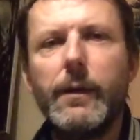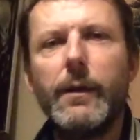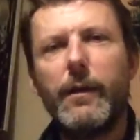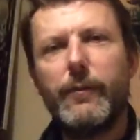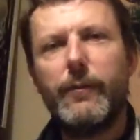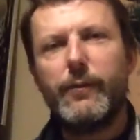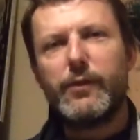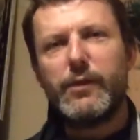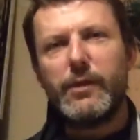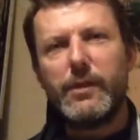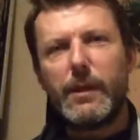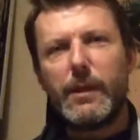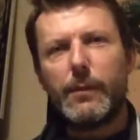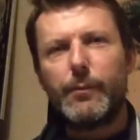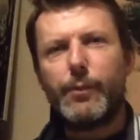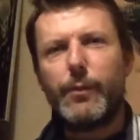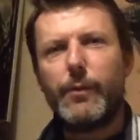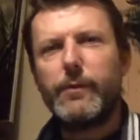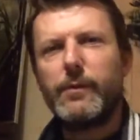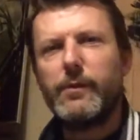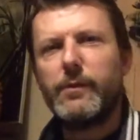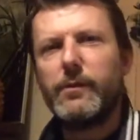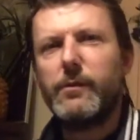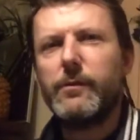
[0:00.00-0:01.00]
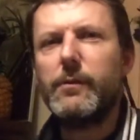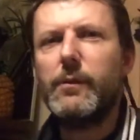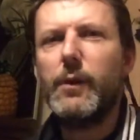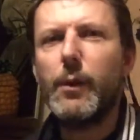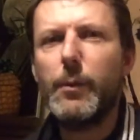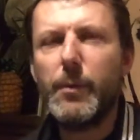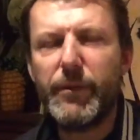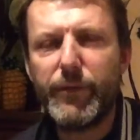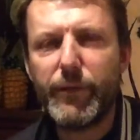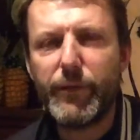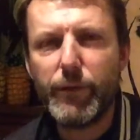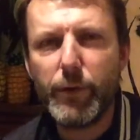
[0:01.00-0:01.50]
Have you seen that?
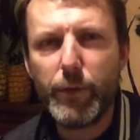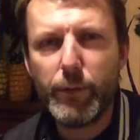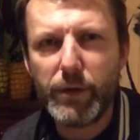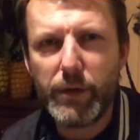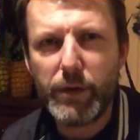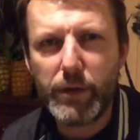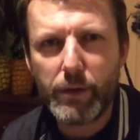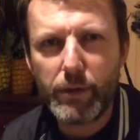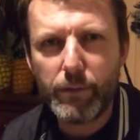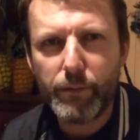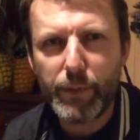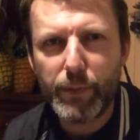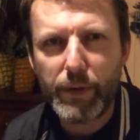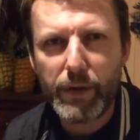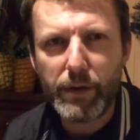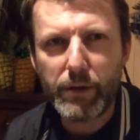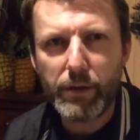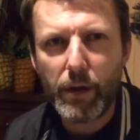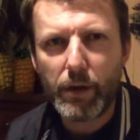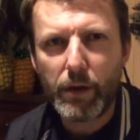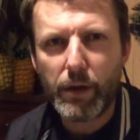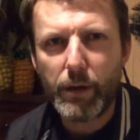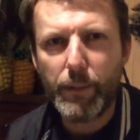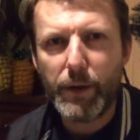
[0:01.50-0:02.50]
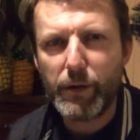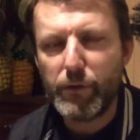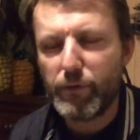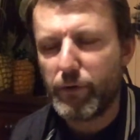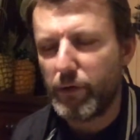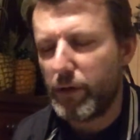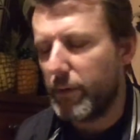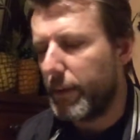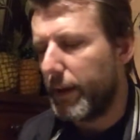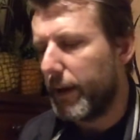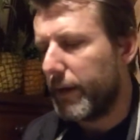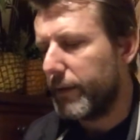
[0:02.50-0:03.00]
Louis Theroux did a brilliant
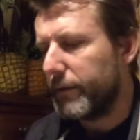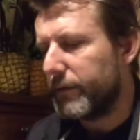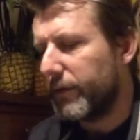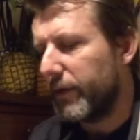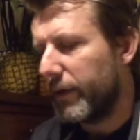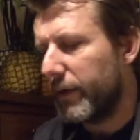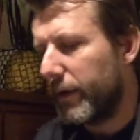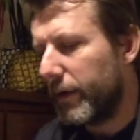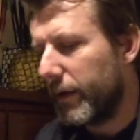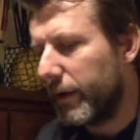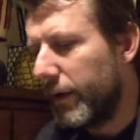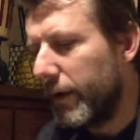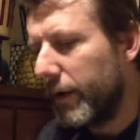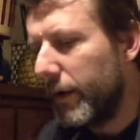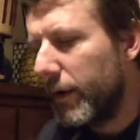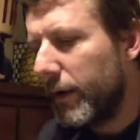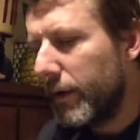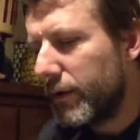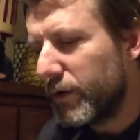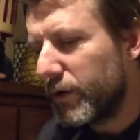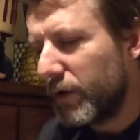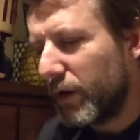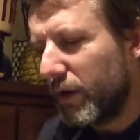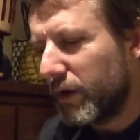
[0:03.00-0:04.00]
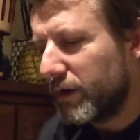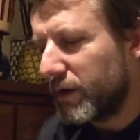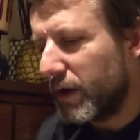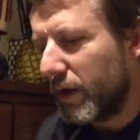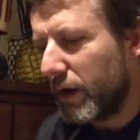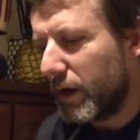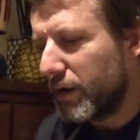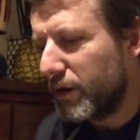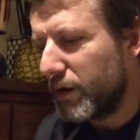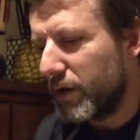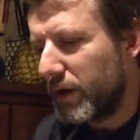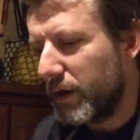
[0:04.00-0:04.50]
documentary about
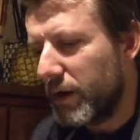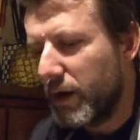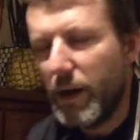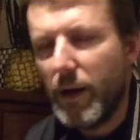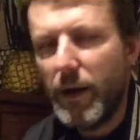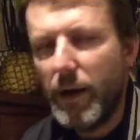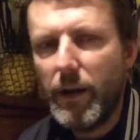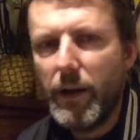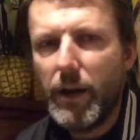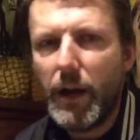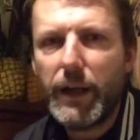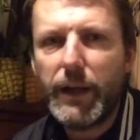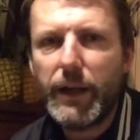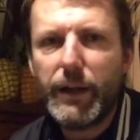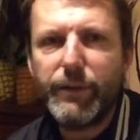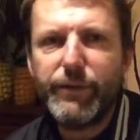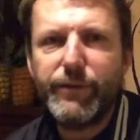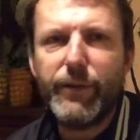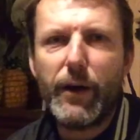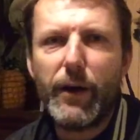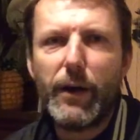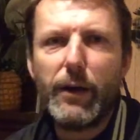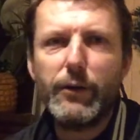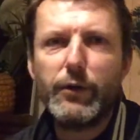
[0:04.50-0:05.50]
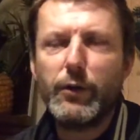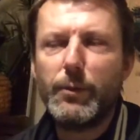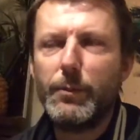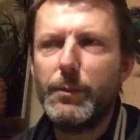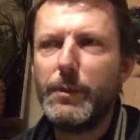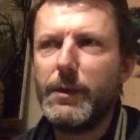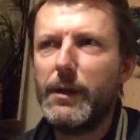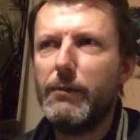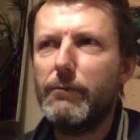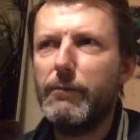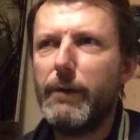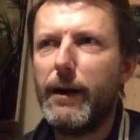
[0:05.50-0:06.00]
Scientology, and they follow
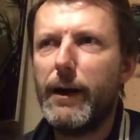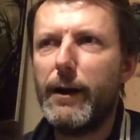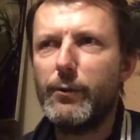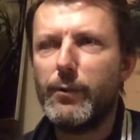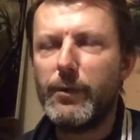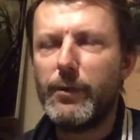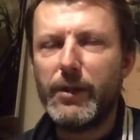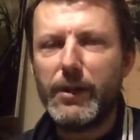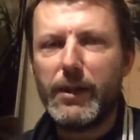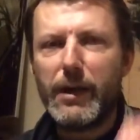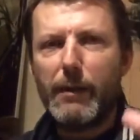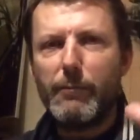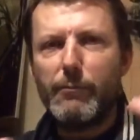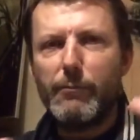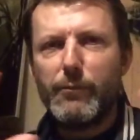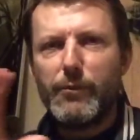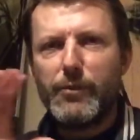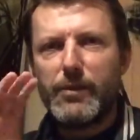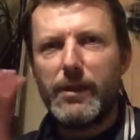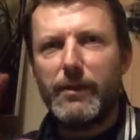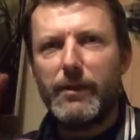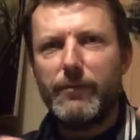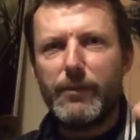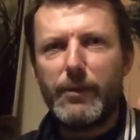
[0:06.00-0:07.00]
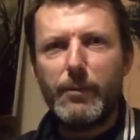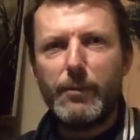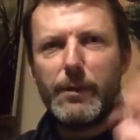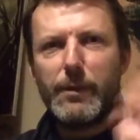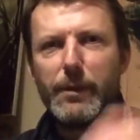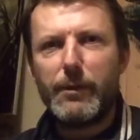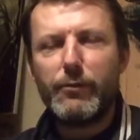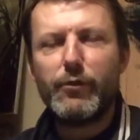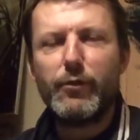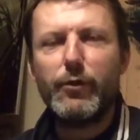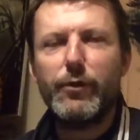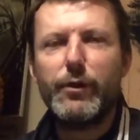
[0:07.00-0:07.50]
somebody around with the cameras and everything when
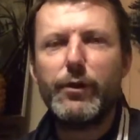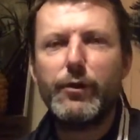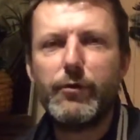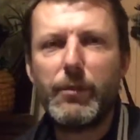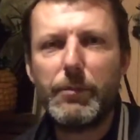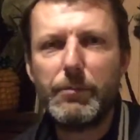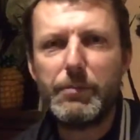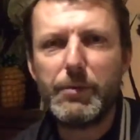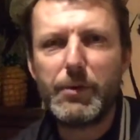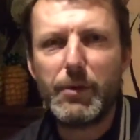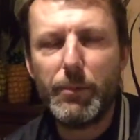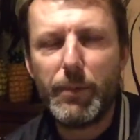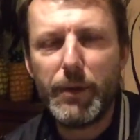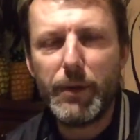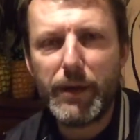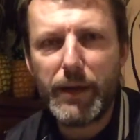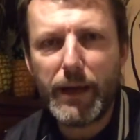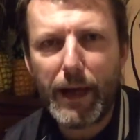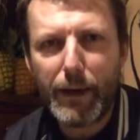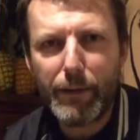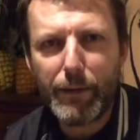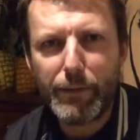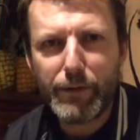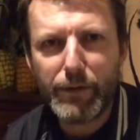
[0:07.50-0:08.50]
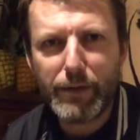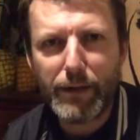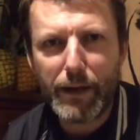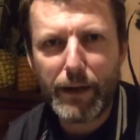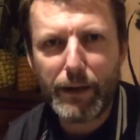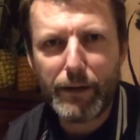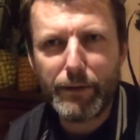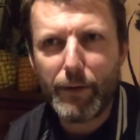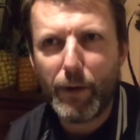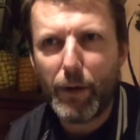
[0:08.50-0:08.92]
they're trying to trip somebody out. They